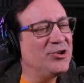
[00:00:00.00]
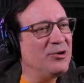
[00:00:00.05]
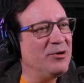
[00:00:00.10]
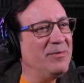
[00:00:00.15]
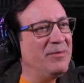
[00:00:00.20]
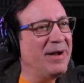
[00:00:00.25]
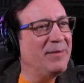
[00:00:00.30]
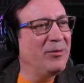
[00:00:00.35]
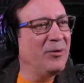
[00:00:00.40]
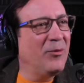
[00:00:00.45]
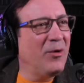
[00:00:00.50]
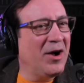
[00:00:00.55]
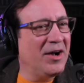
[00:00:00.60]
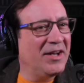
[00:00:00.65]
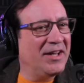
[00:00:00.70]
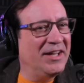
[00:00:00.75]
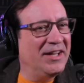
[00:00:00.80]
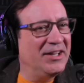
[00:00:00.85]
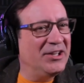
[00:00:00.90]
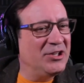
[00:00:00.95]
you remember
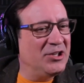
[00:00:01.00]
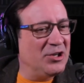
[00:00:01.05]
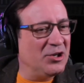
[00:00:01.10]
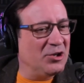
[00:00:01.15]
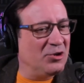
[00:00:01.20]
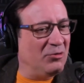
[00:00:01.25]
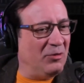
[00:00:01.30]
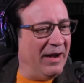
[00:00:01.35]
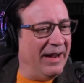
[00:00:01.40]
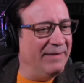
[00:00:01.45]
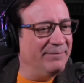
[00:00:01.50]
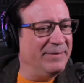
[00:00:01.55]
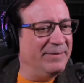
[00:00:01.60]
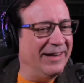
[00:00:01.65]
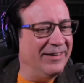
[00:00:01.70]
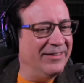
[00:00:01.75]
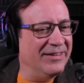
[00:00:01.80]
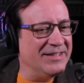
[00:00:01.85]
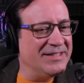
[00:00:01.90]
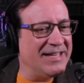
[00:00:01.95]
walking into your
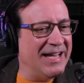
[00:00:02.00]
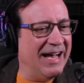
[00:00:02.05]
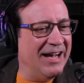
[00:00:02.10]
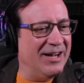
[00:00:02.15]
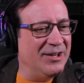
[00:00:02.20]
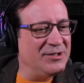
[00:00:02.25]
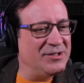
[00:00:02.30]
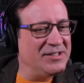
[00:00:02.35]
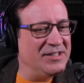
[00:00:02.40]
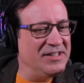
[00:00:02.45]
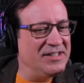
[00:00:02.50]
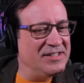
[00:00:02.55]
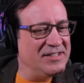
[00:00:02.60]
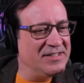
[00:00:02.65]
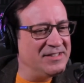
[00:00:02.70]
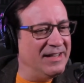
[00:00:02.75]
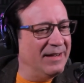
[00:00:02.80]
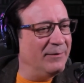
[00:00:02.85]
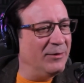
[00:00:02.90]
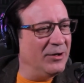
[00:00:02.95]
grandparents' house in the
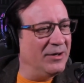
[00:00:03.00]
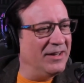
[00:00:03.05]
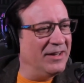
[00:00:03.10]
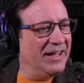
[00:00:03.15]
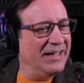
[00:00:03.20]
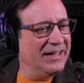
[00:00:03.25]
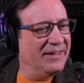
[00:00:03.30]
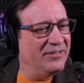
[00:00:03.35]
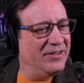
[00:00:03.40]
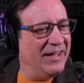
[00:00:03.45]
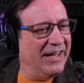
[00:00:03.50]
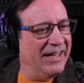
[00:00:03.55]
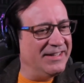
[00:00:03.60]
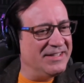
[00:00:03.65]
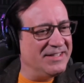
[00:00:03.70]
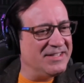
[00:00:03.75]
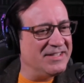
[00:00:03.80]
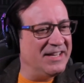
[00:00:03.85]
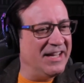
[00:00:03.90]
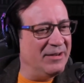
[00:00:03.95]
summer, like if you had
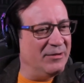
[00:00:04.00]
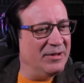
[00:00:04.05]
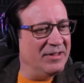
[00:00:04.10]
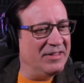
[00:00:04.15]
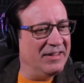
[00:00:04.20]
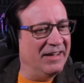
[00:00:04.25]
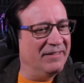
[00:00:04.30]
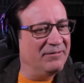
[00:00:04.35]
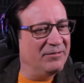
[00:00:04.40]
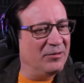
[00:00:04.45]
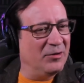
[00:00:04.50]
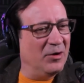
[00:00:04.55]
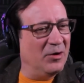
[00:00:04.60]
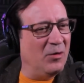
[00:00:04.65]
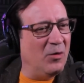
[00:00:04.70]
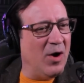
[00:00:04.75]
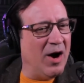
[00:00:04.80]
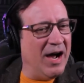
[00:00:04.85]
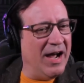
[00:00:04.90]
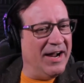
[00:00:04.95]
to stay with them for a
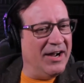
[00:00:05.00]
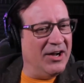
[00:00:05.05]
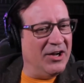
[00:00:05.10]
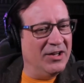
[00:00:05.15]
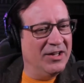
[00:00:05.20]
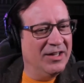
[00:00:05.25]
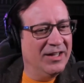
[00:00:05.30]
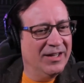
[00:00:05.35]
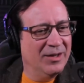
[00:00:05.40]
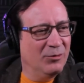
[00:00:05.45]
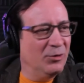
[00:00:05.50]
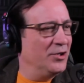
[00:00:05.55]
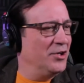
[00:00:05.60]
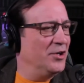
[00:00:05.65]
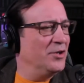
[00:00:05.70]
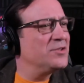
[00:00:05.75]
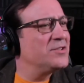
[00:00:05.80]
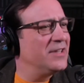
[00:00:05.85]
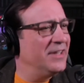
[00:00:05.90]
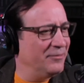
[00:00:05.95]
while? Mm -hmm. Well,
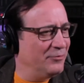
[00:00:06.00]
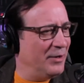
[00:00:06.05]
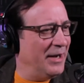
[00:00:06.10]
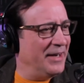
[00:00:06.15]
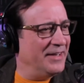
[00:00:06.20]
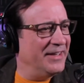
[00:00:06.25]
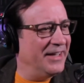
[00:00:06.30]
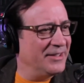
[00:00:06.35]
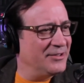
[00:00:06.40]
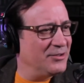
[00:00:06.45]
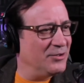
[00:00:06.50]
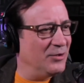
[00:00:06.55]
yours lived right next